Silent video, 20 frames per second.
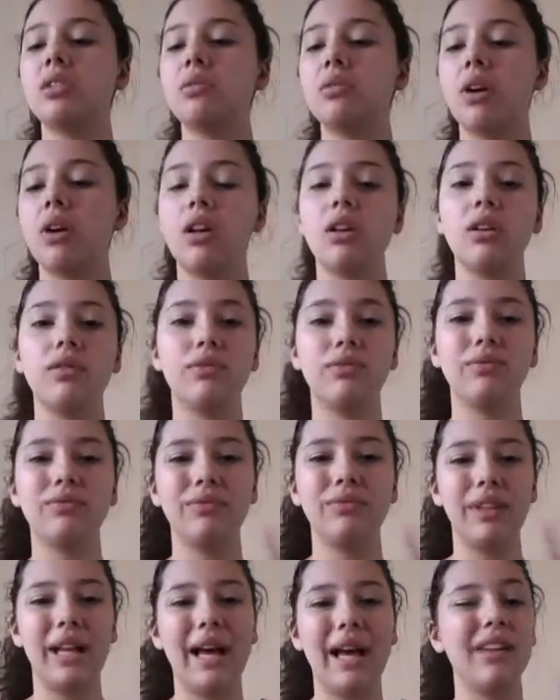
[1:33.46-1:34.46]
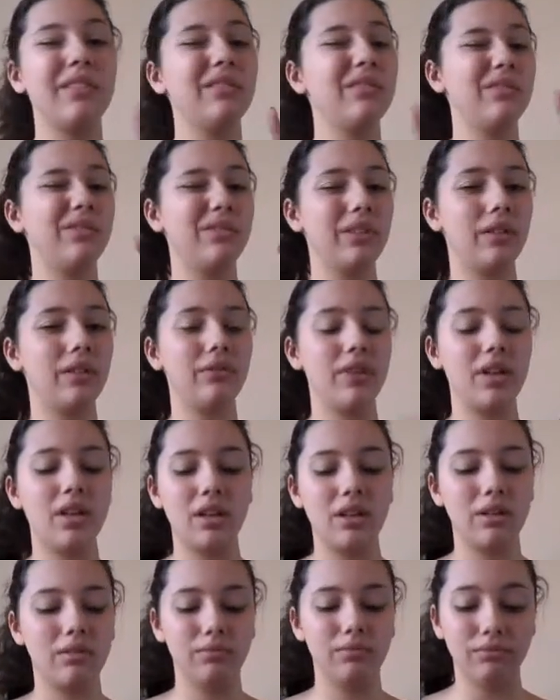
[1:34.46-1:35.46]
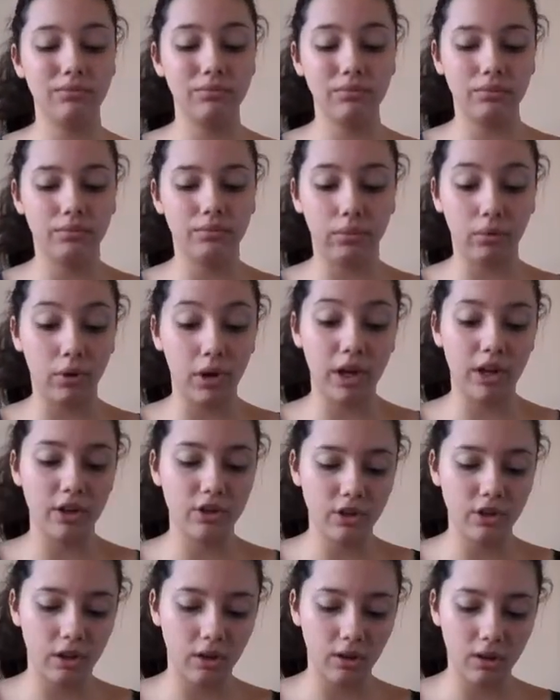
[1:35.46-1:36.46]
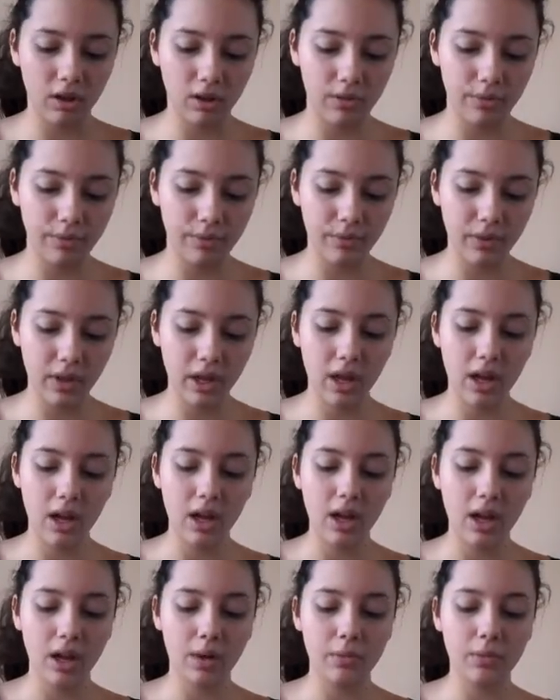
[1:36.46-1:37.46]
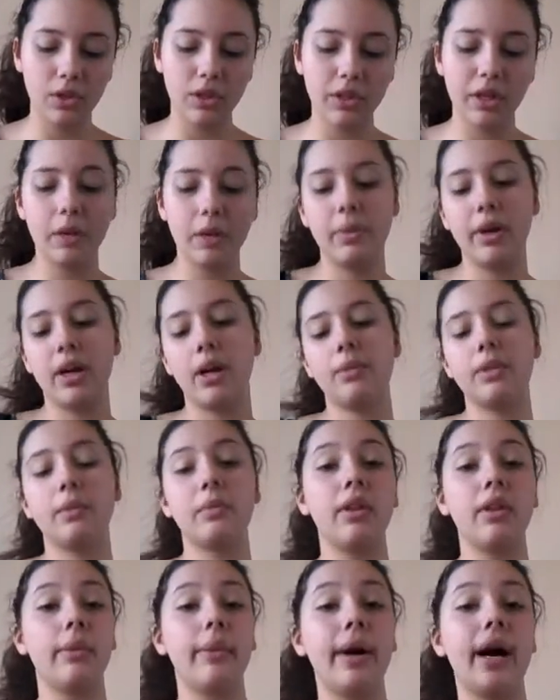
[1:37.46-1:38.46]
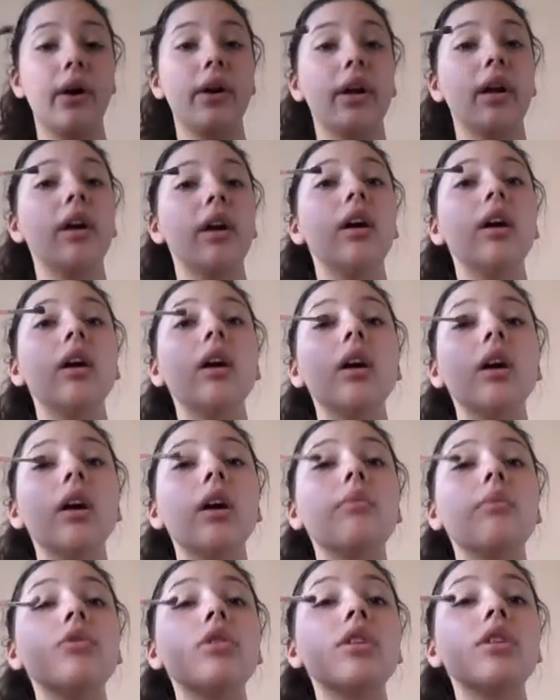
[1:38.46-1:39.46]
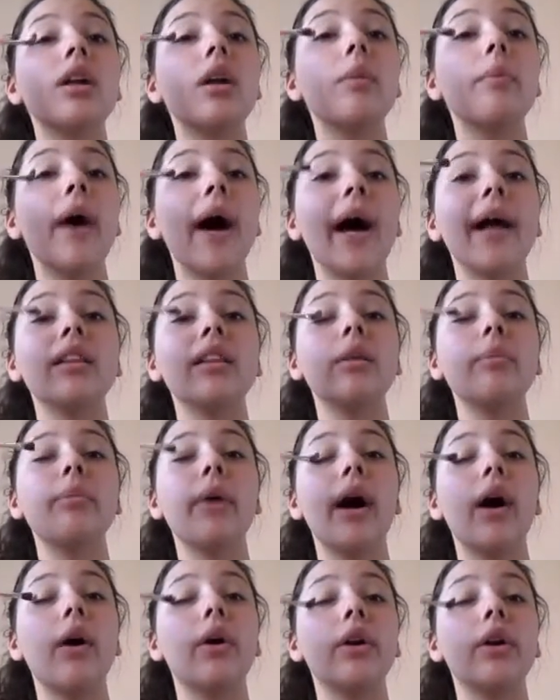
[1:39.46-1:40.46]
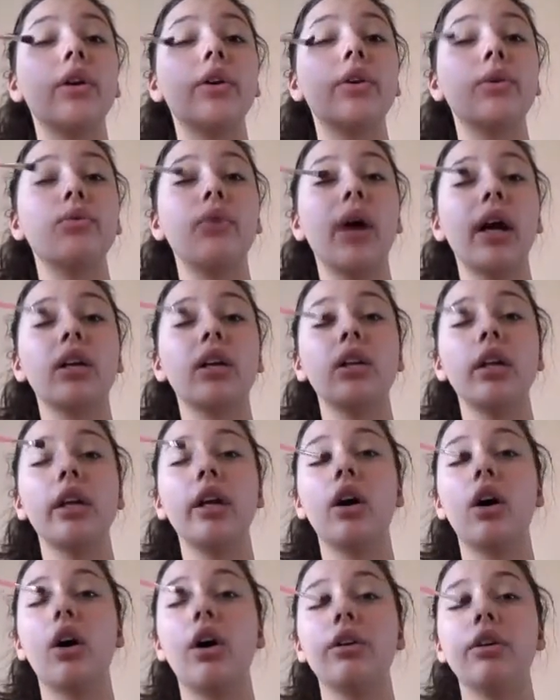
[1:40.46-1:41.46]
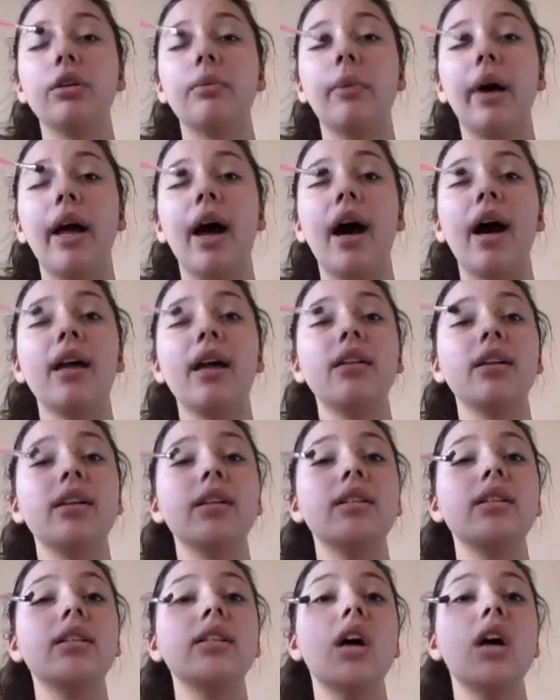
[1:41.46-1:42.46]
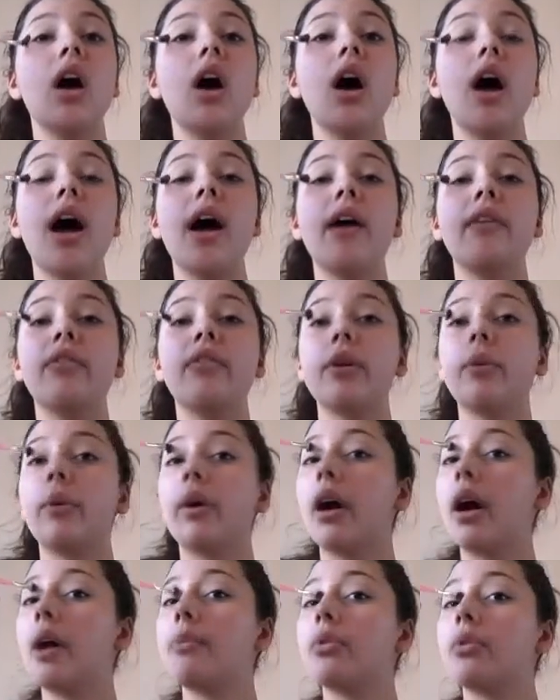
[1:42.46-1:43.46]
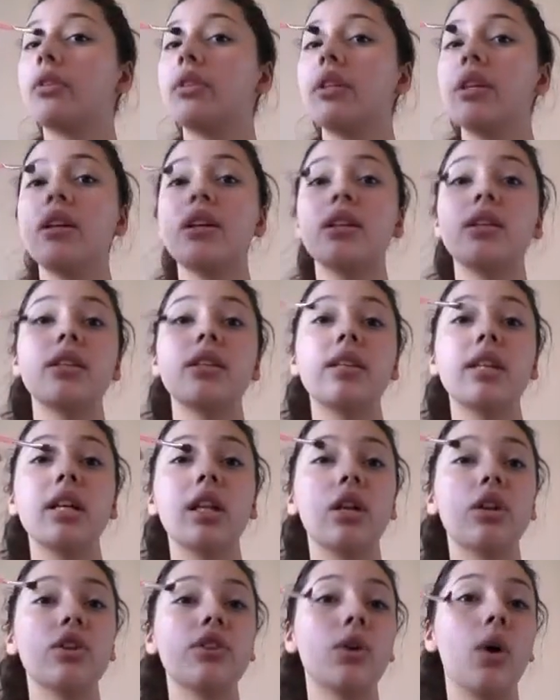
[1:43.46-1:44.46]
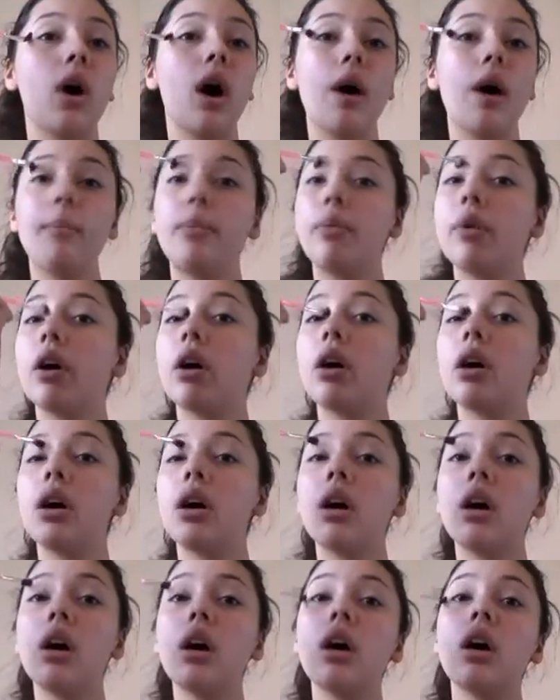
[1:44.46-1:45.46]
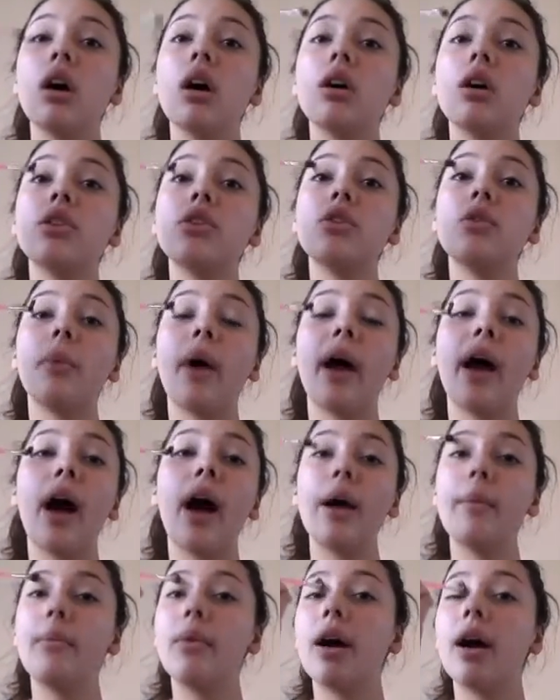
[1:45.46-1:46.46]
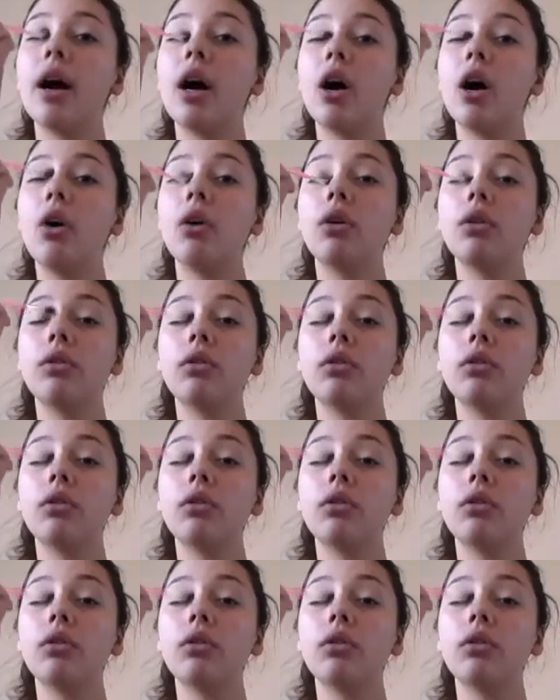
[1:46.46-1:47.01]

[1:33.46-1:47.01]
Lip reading: kind of flat, fluffy brush, I don't know. I'm just gonna pick up some of the powder. I'm just gonna pat the powder directly onto my eyelids, everywhere I put the concealer. So up to my eyebrow,